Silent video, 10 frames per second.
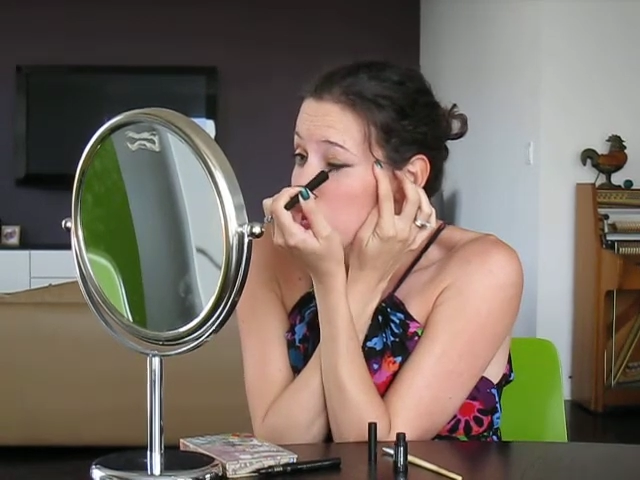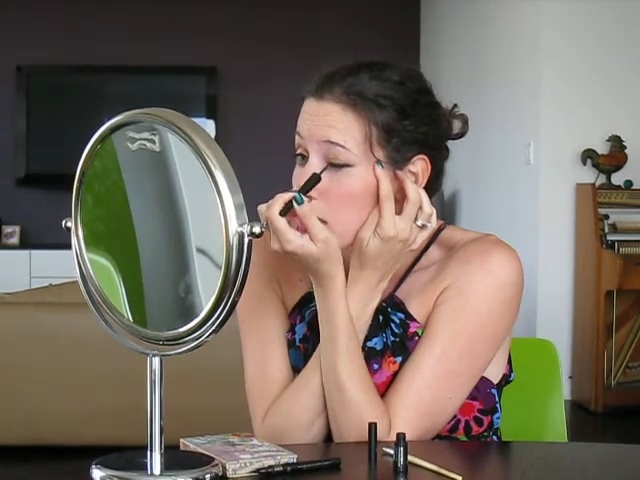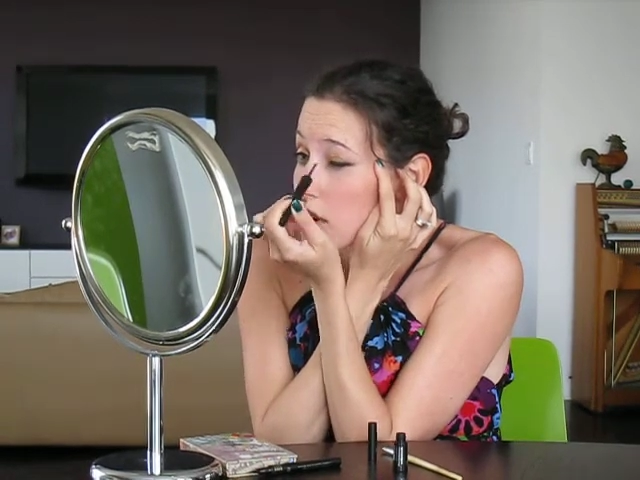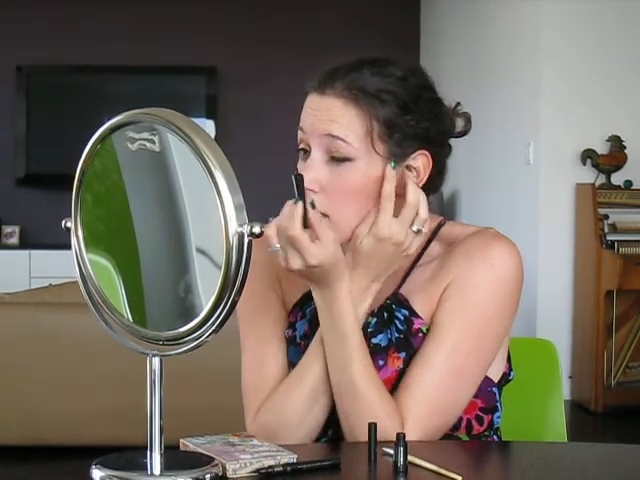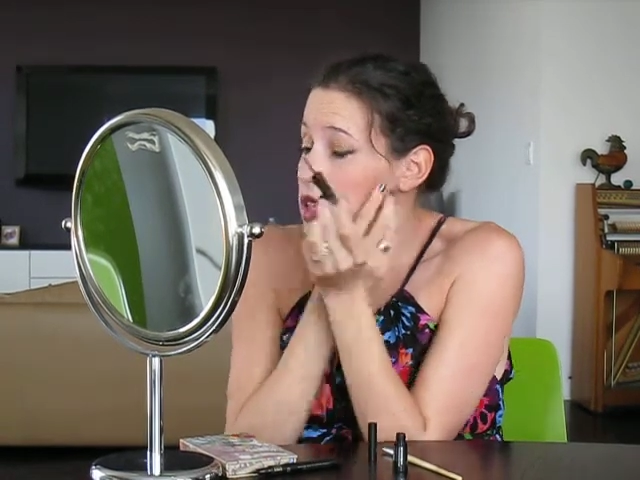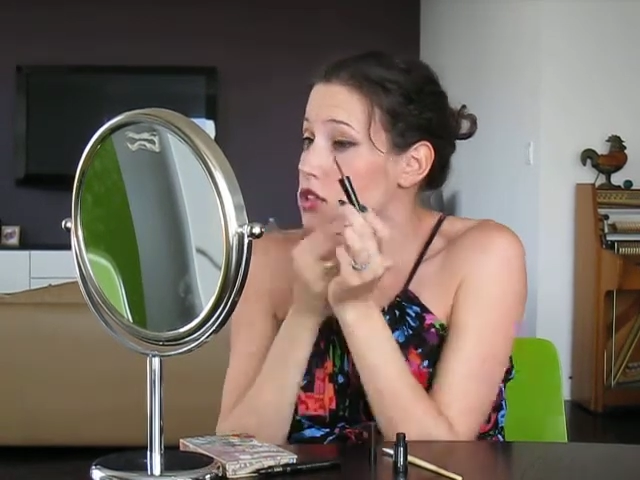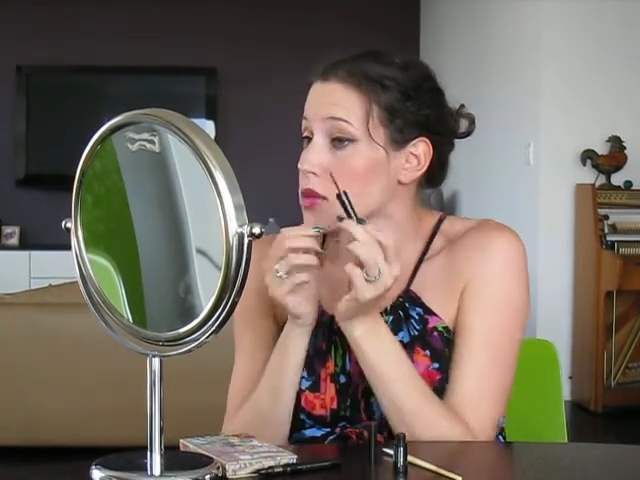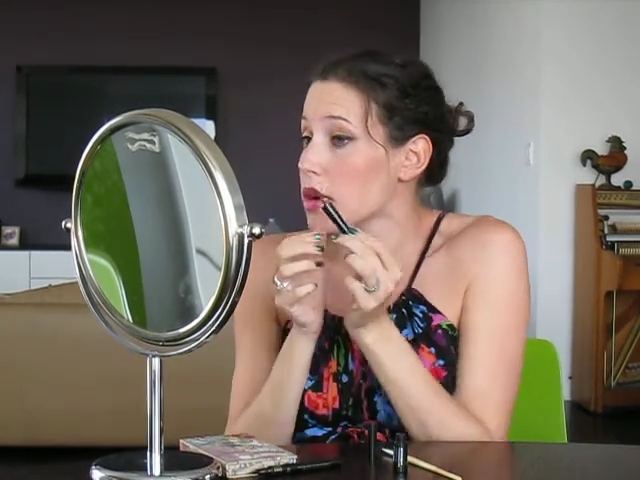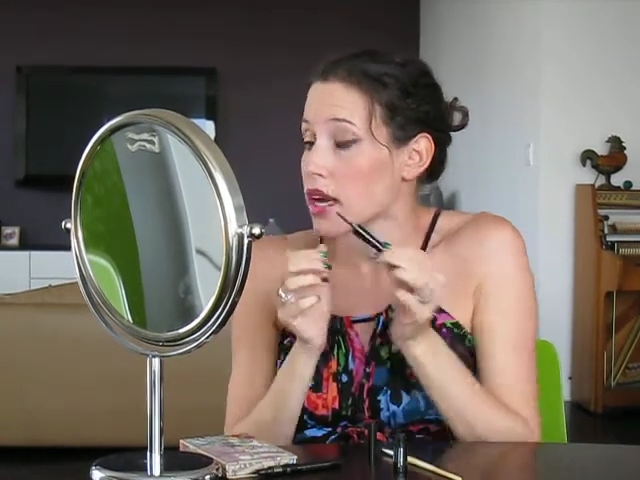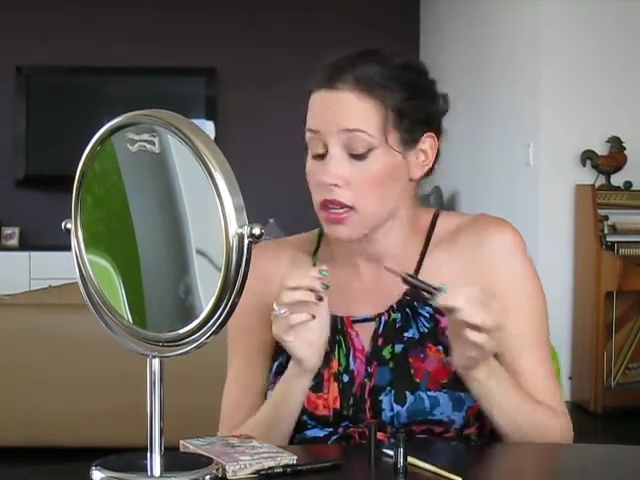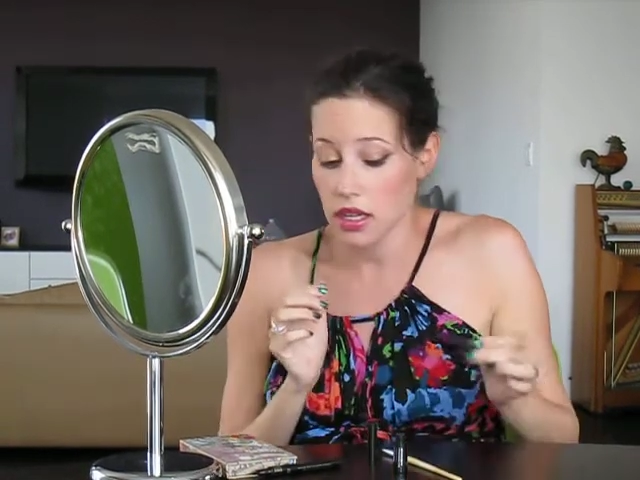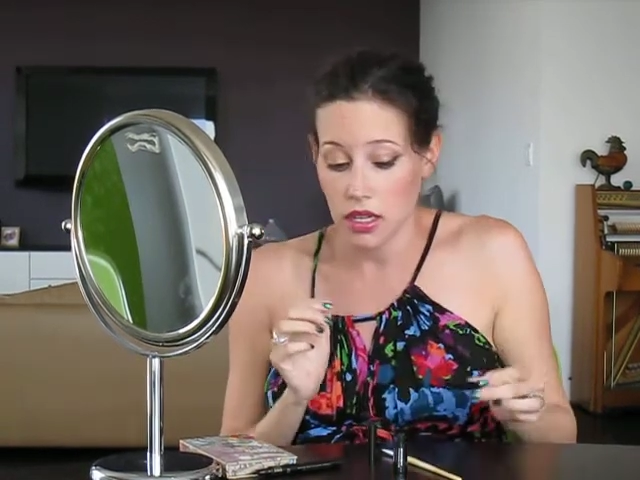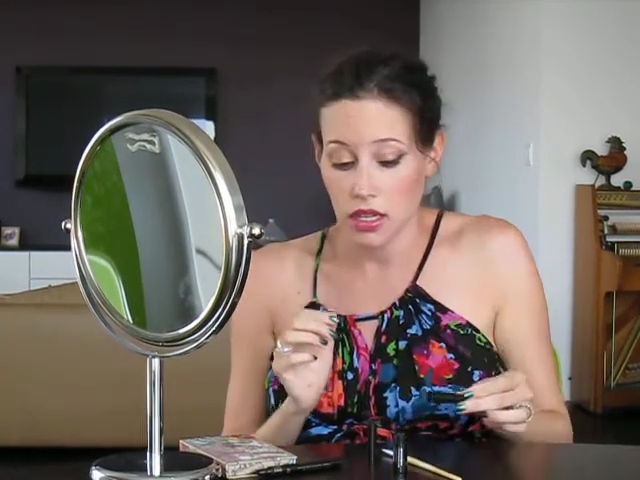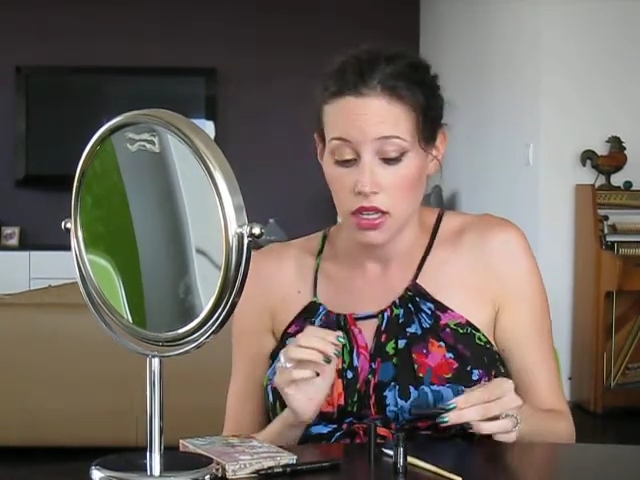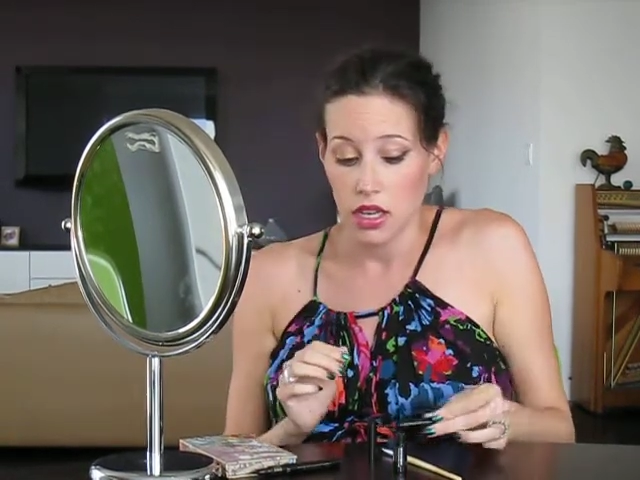very dramatic
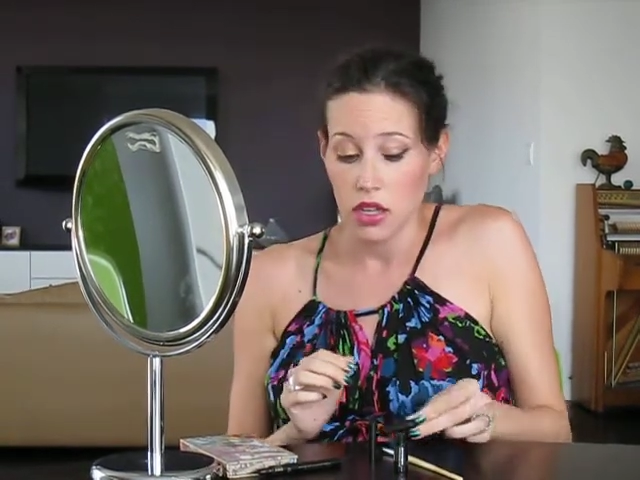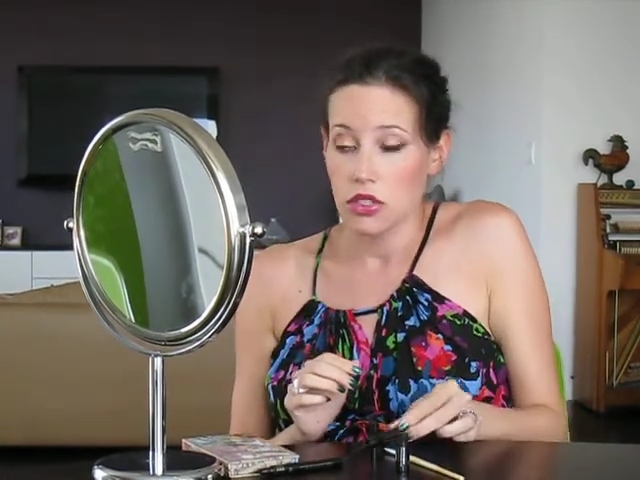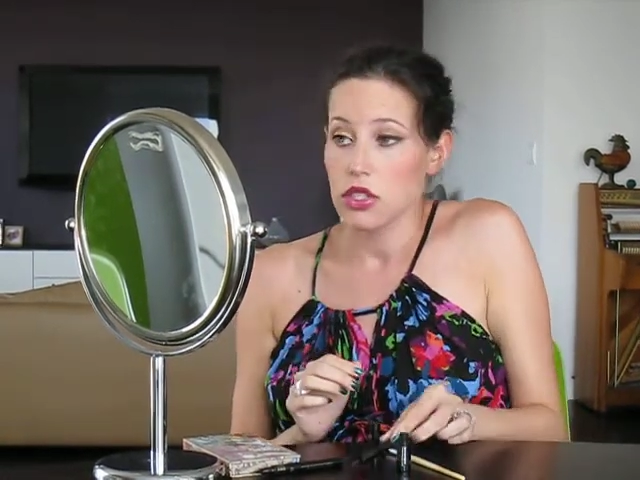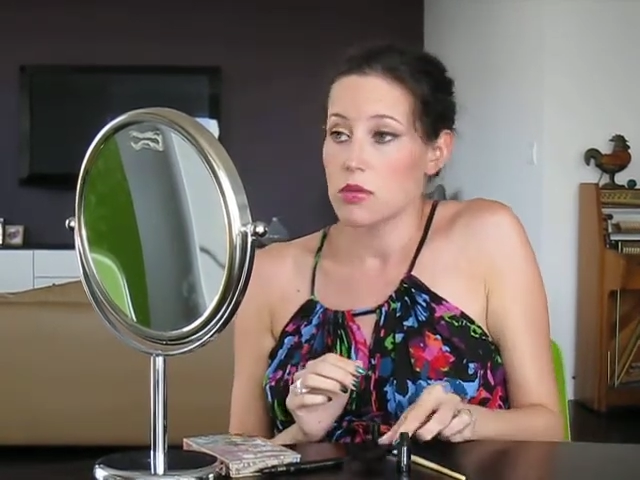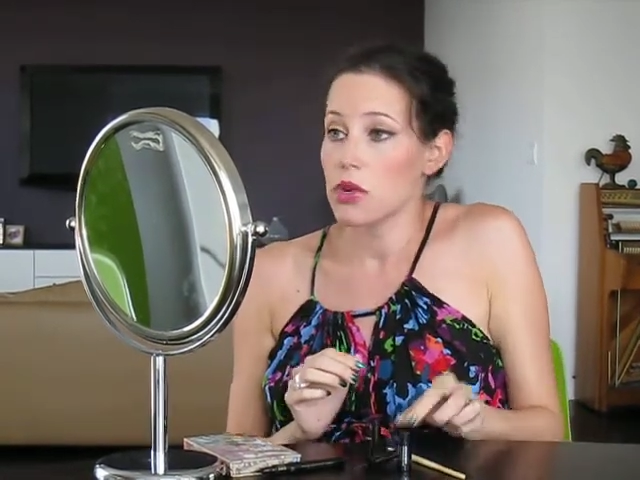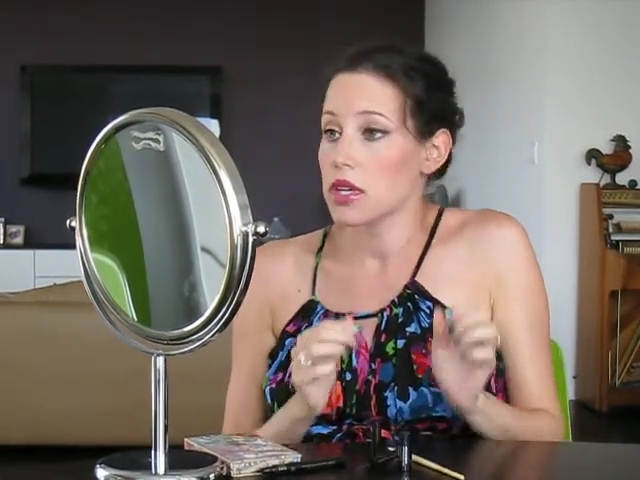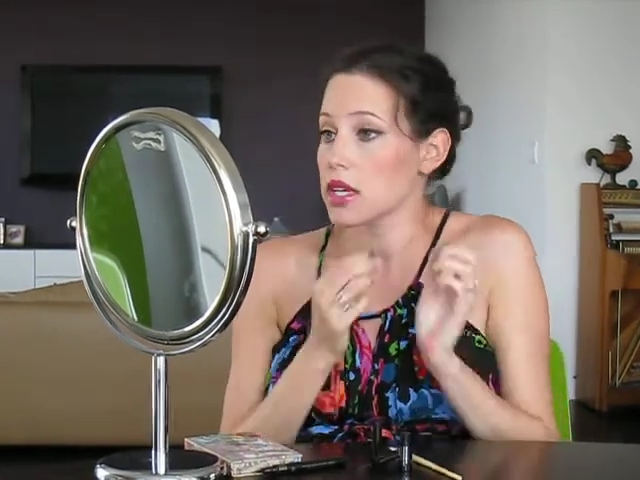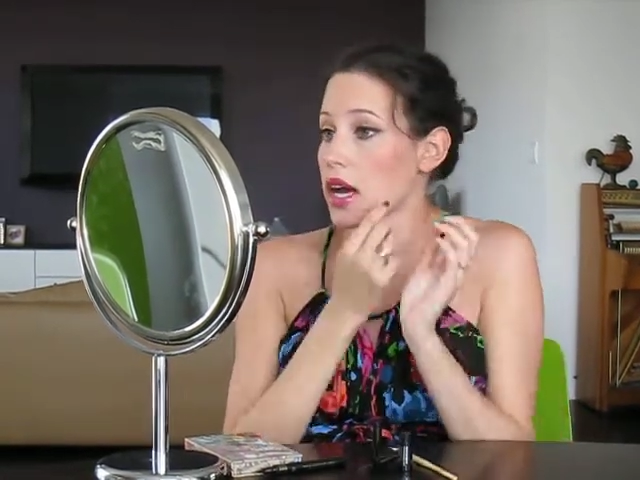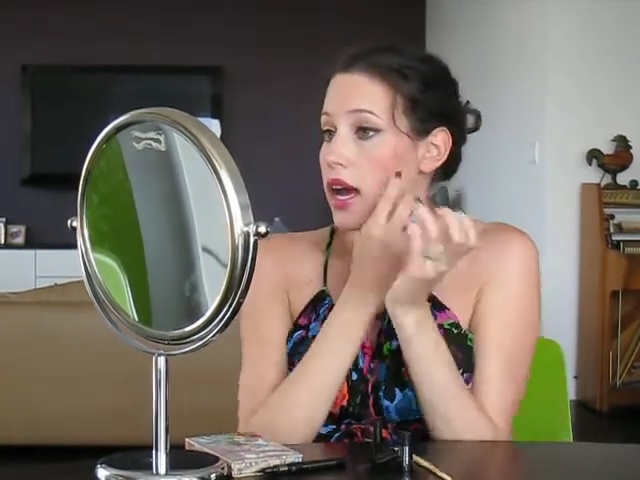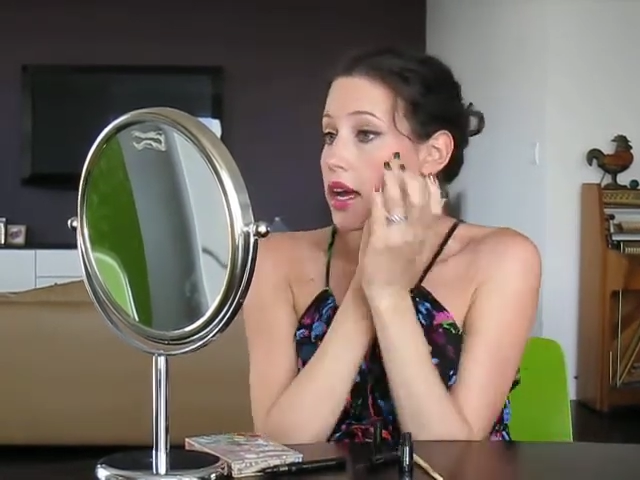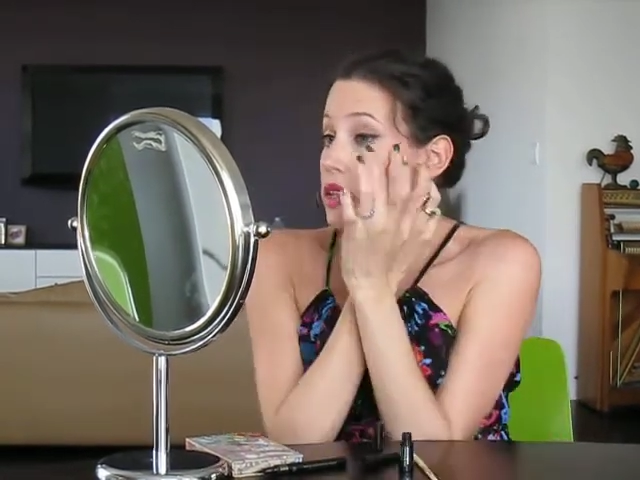smoky eye.